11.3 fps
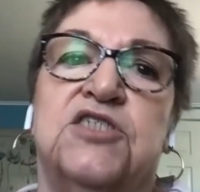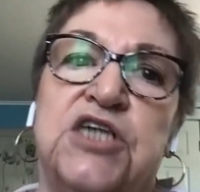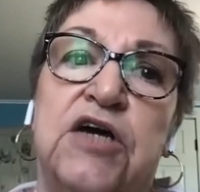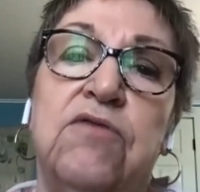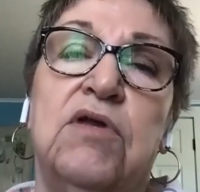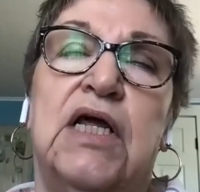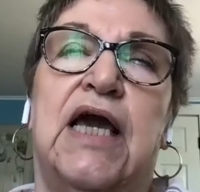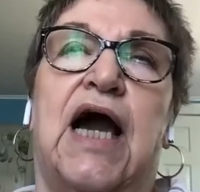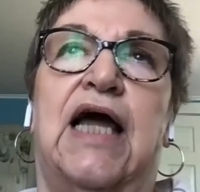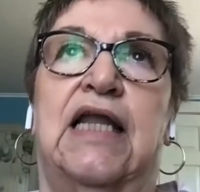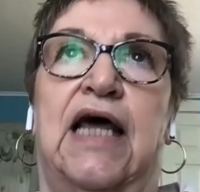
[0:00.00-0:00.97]
generally
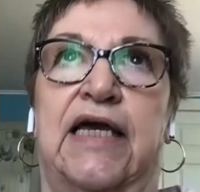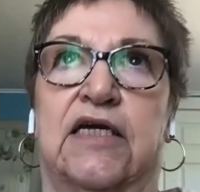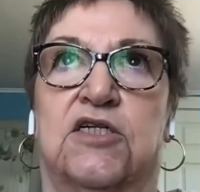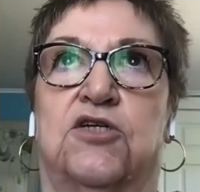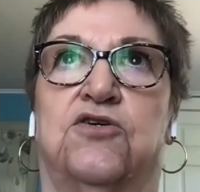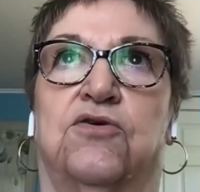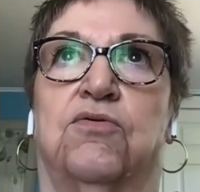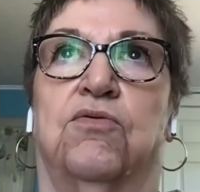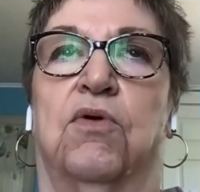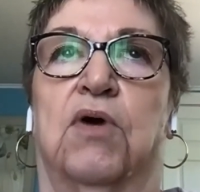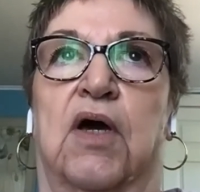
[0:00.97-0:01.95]
I like to
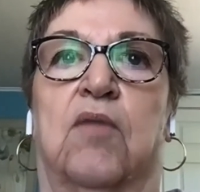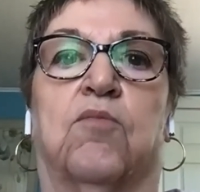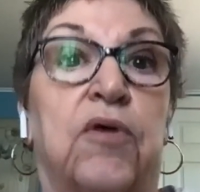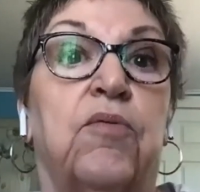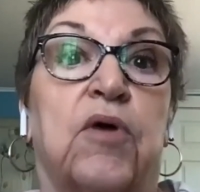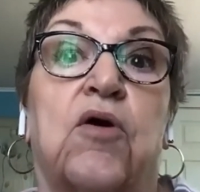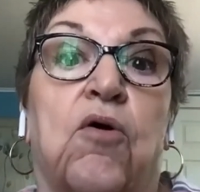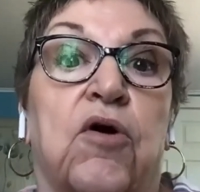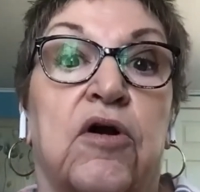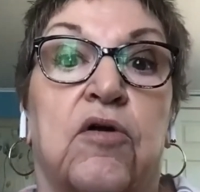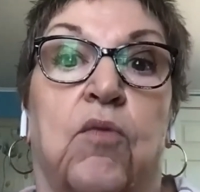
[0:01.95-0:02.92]
do
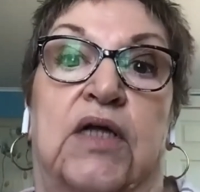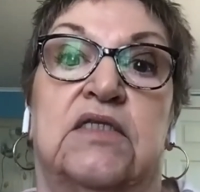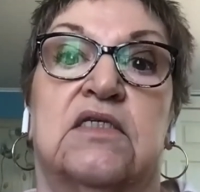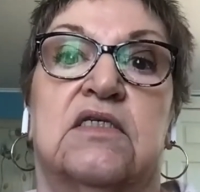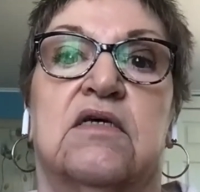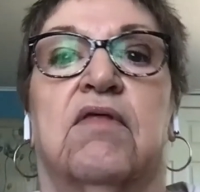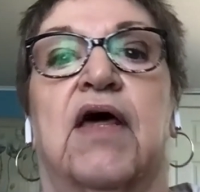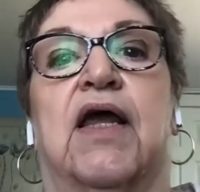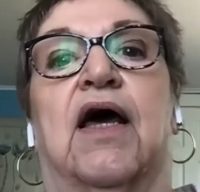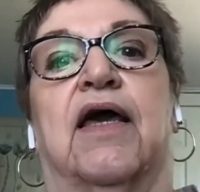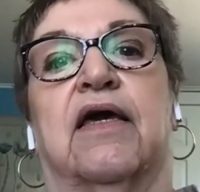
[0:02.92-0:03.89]
pre-recorded ones so
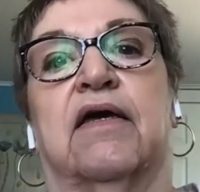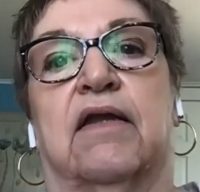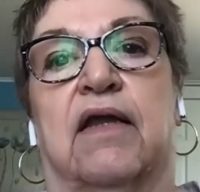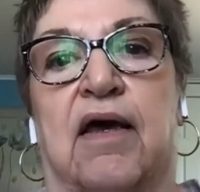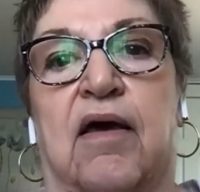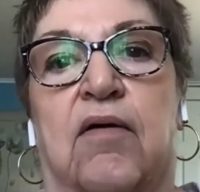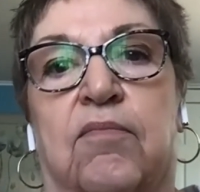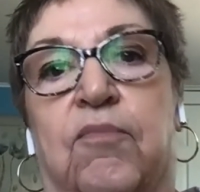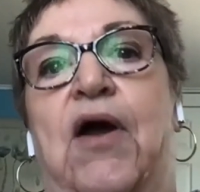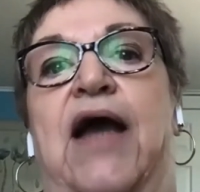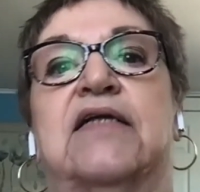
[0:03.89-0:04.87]
that I can
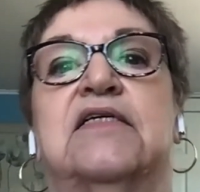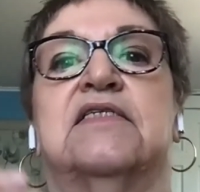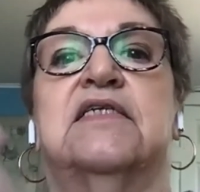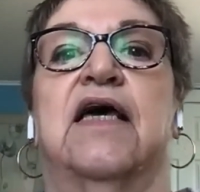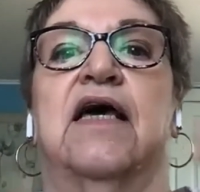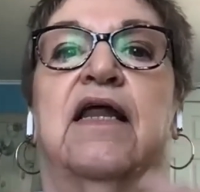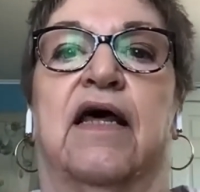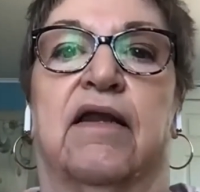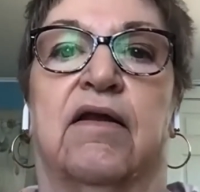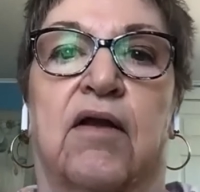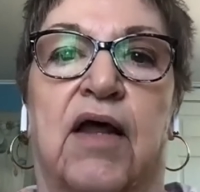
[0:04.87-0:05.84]
practice it
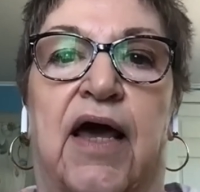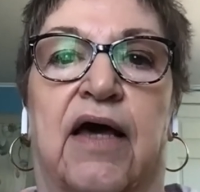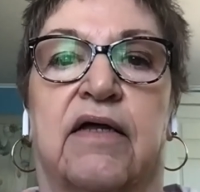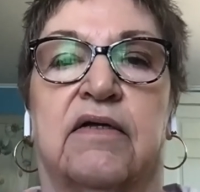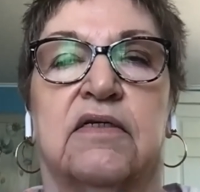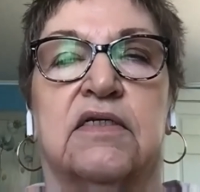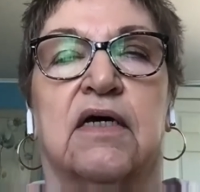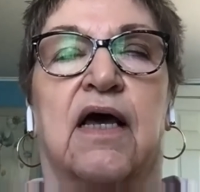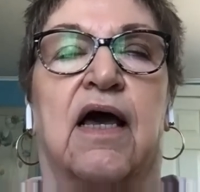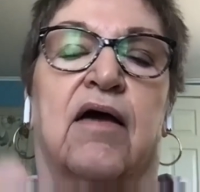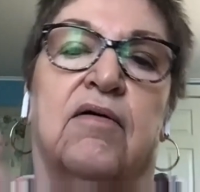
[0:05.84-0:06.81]
and
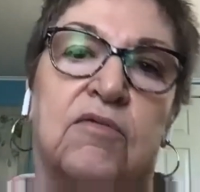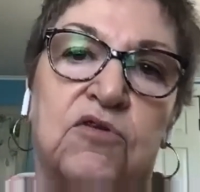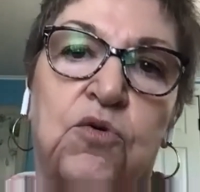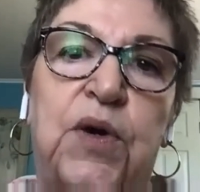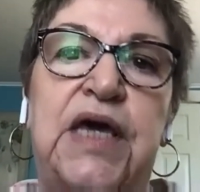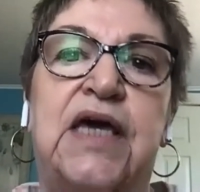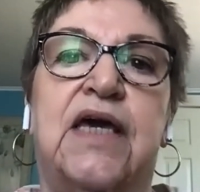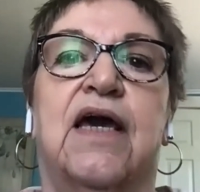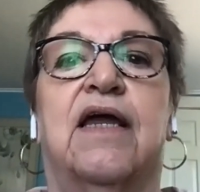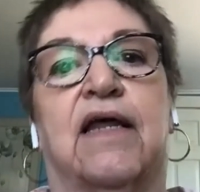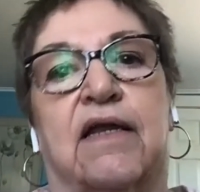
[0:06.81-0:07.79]
tweak
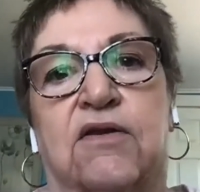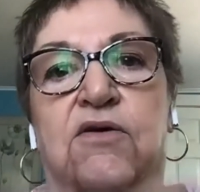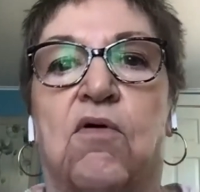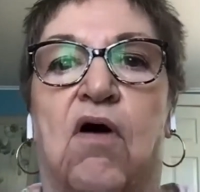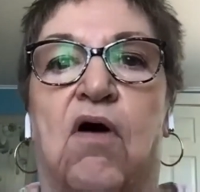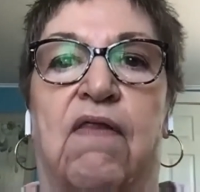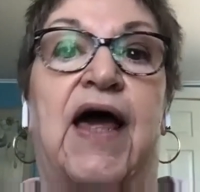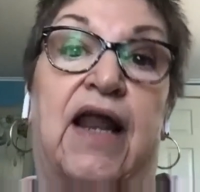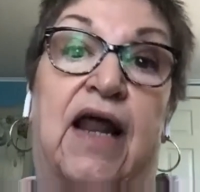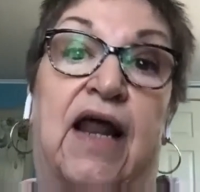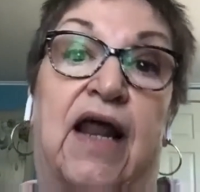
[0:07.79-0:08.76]
it and do all
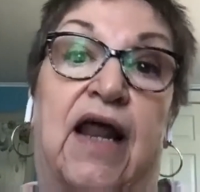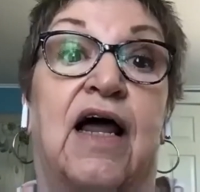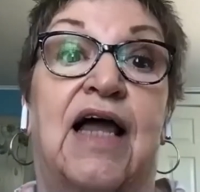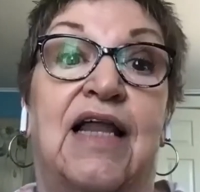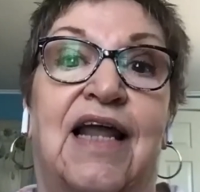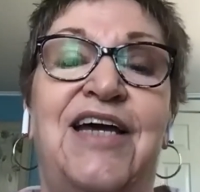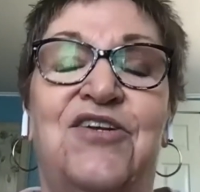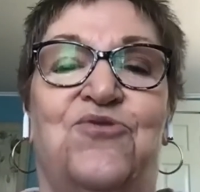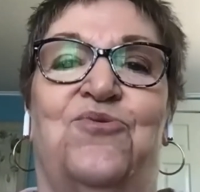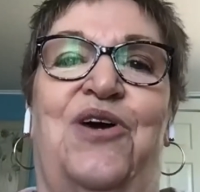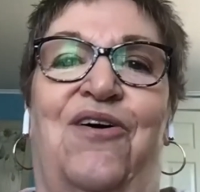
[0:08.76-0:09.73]
that. And I like
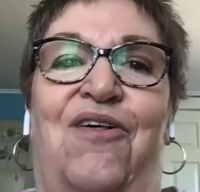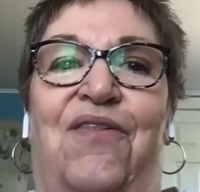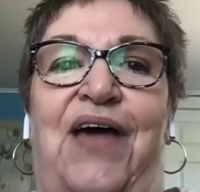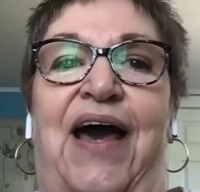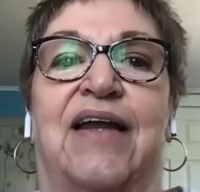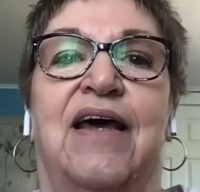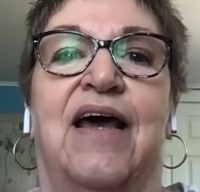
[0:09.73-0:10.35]
doing all that.